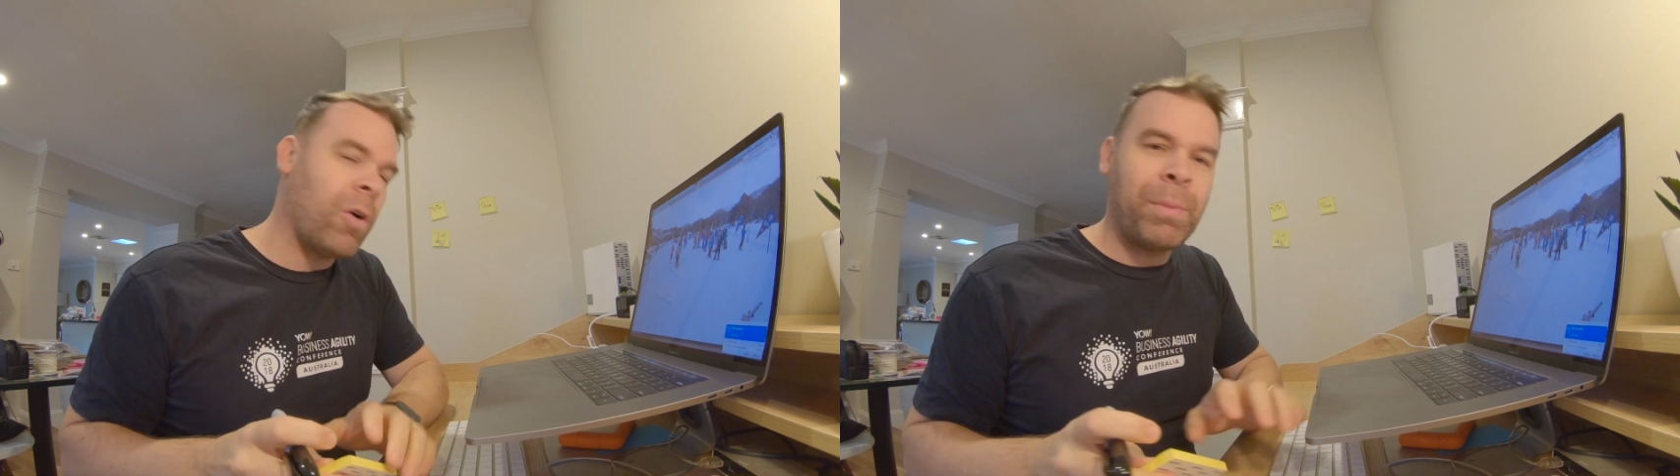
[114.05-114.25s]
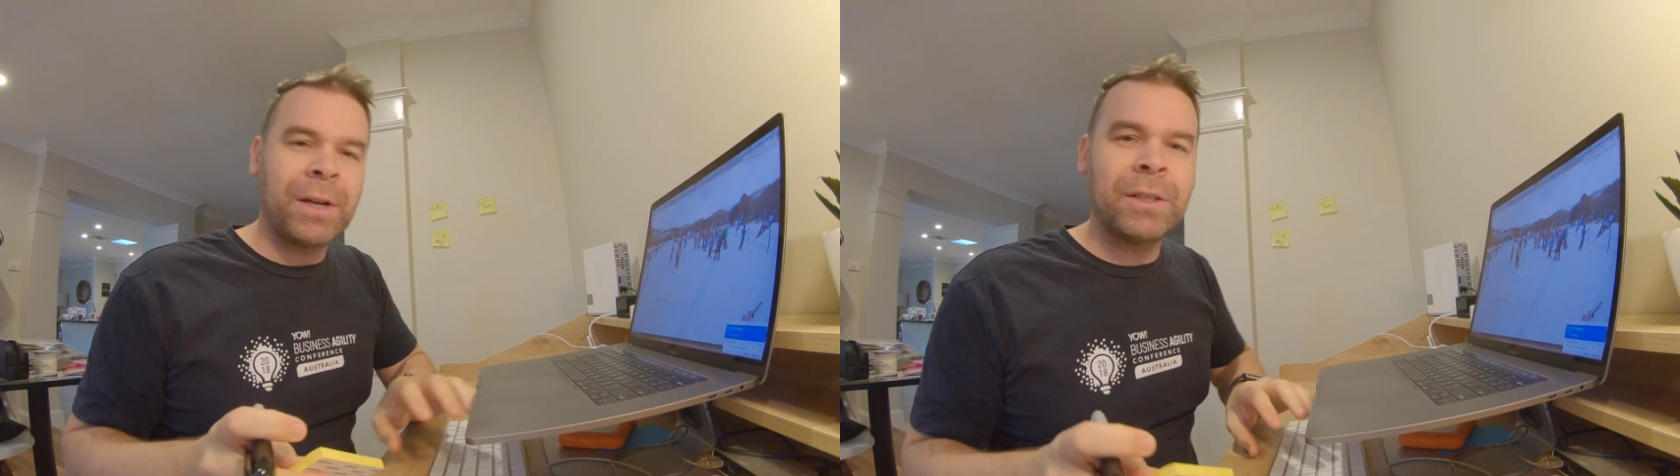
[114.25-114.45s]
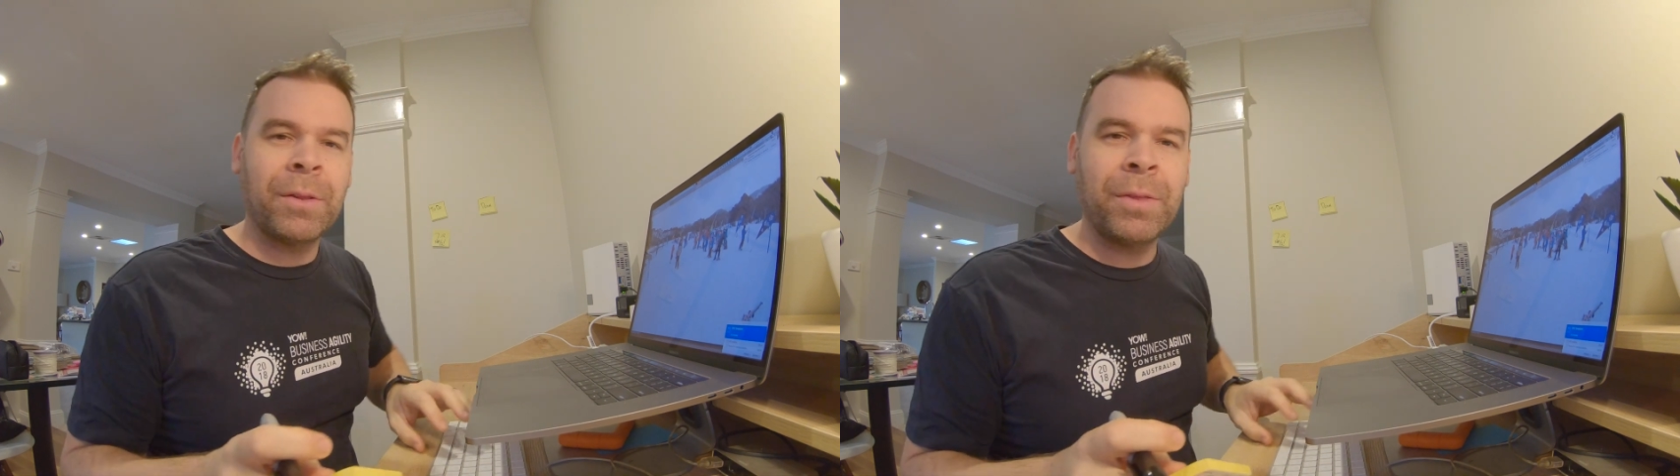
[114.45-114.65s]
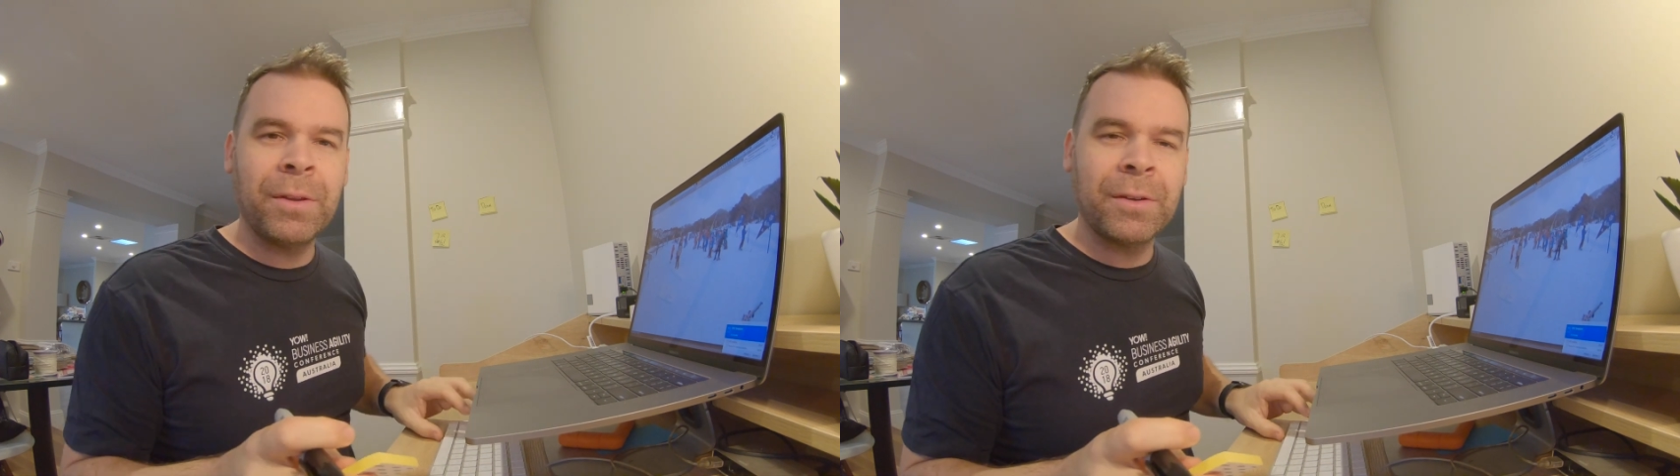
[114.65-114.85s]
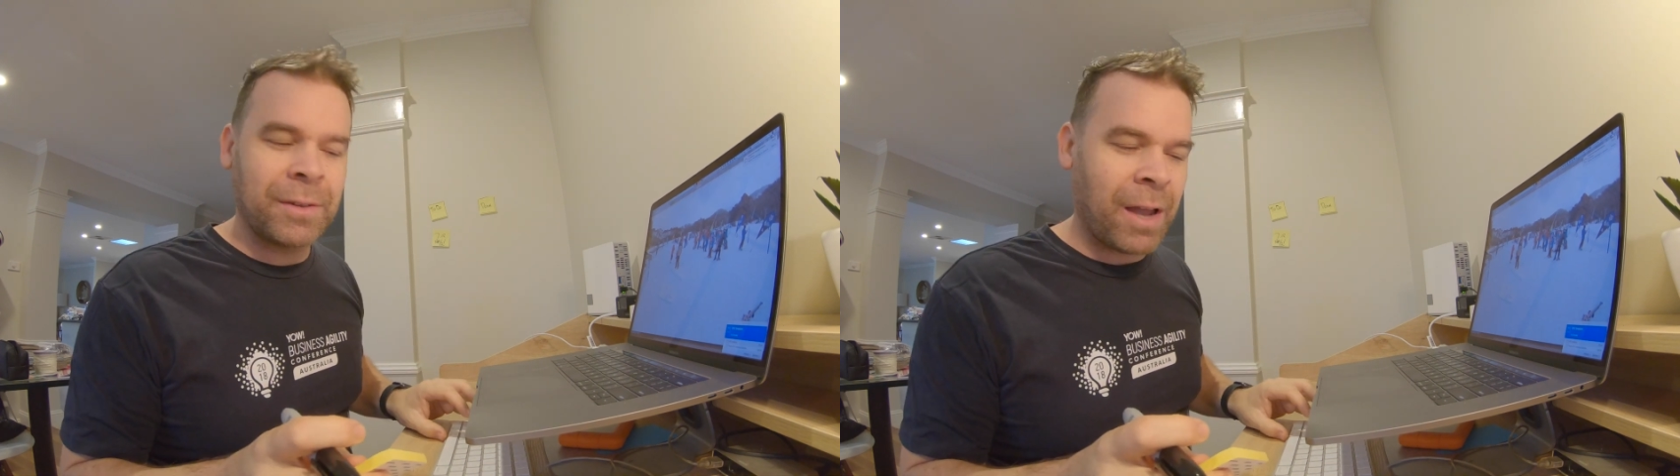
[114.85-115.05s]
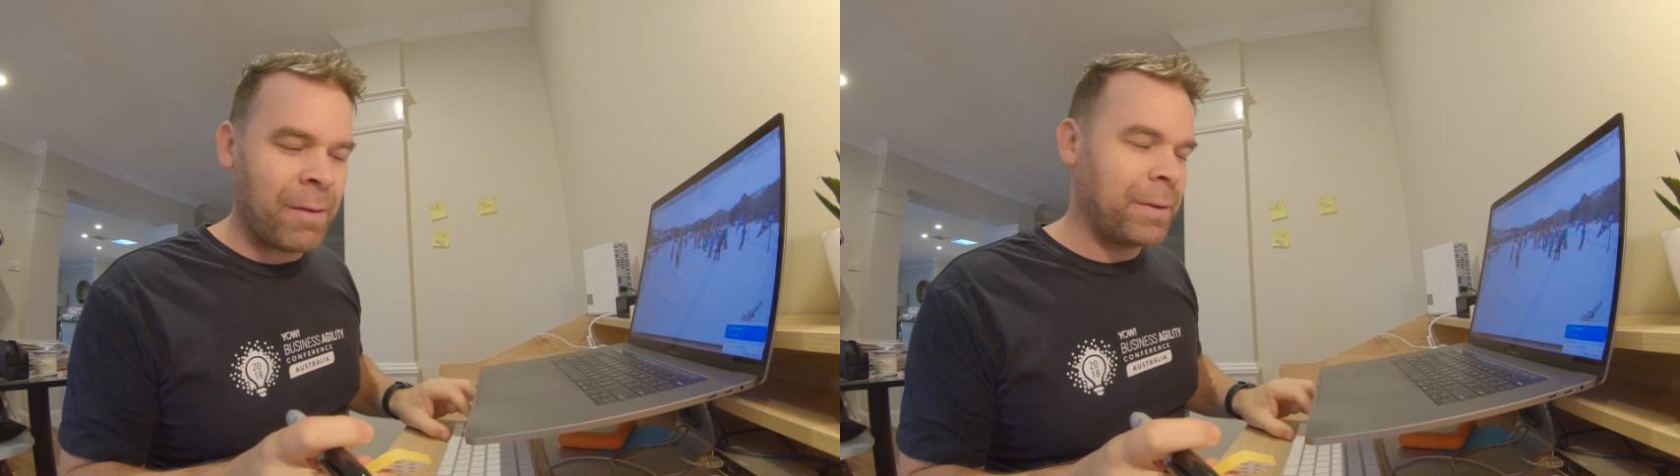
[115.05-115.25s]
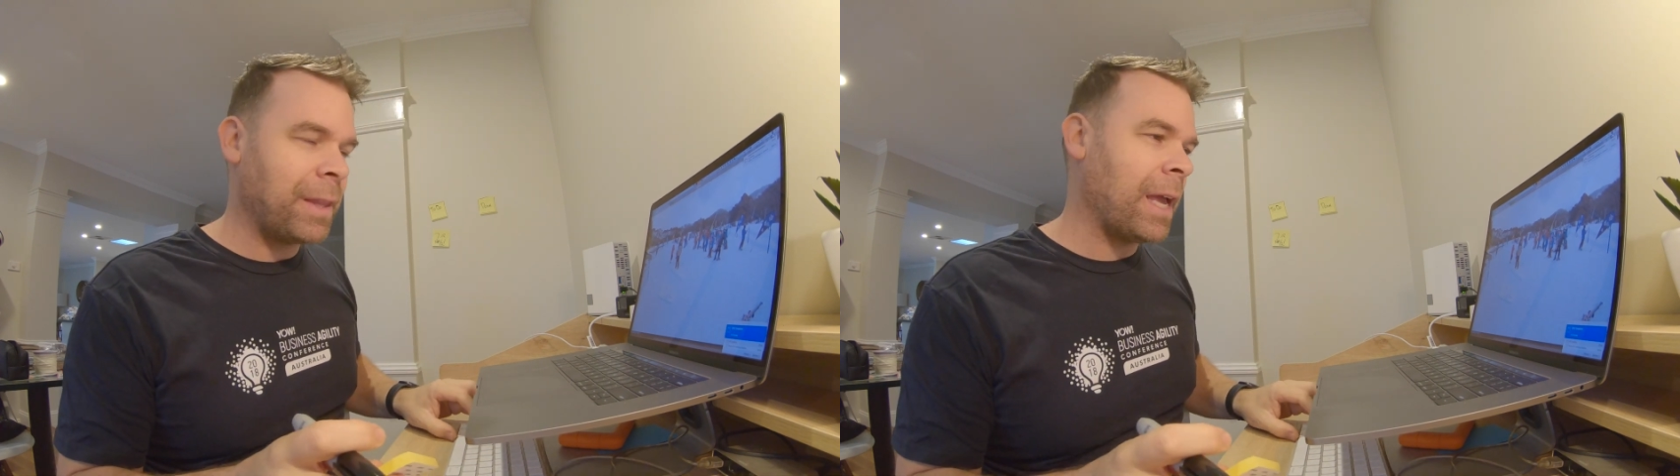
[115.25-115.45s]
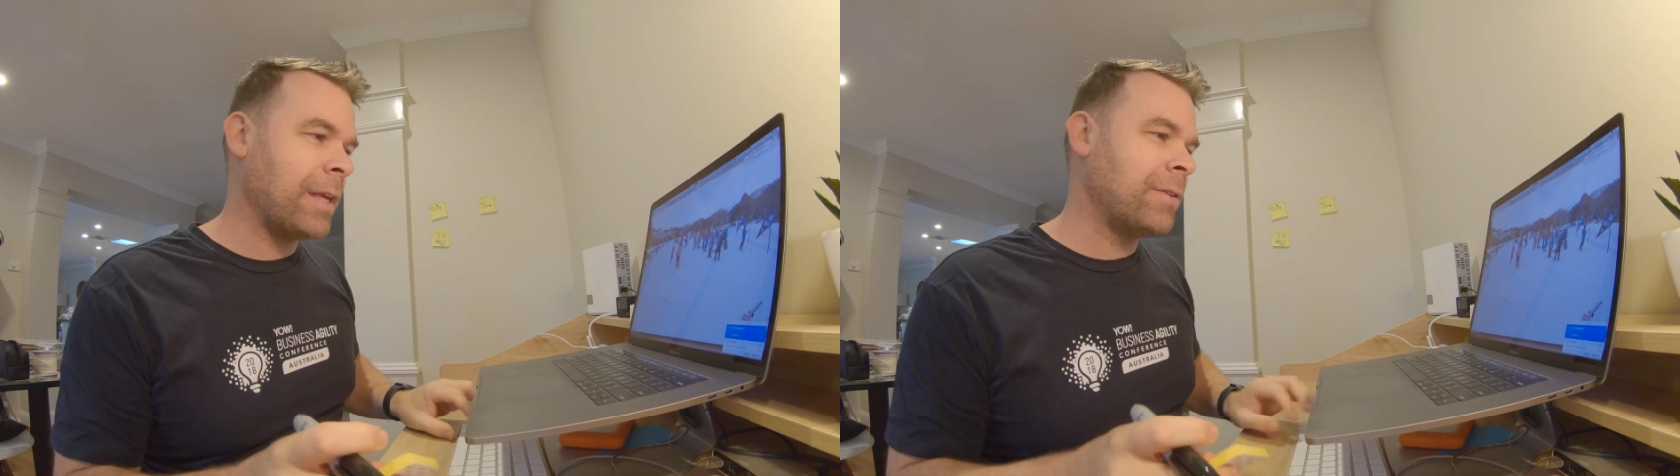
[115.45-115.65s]
a whole bunch of stuff
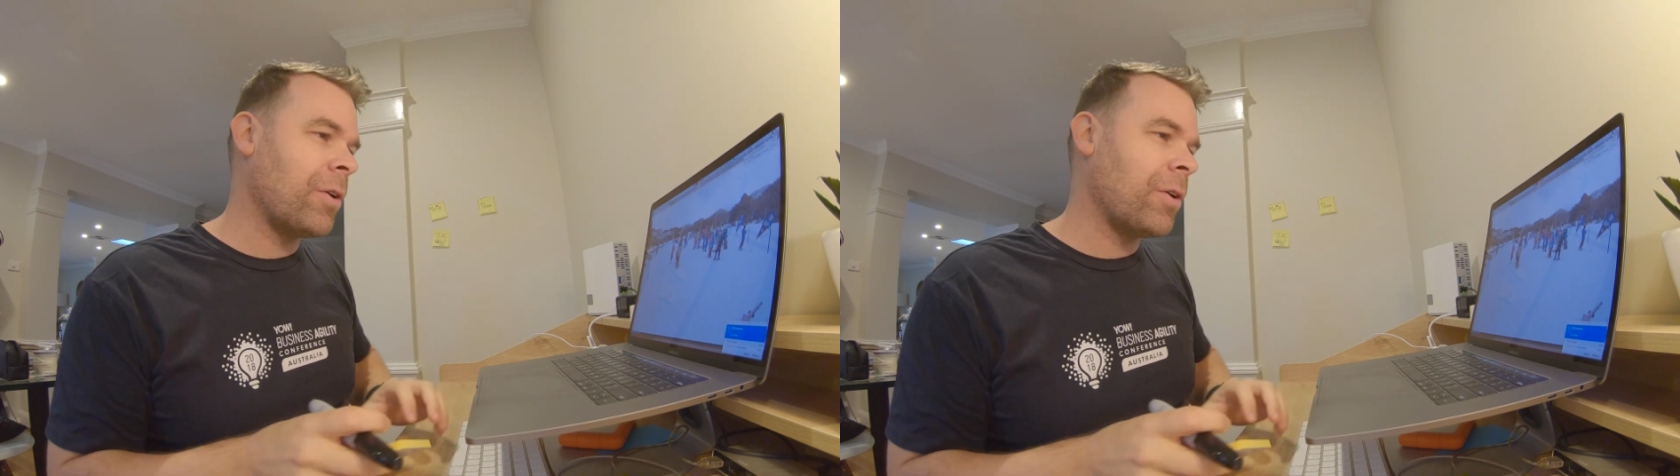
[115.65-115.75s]
in there.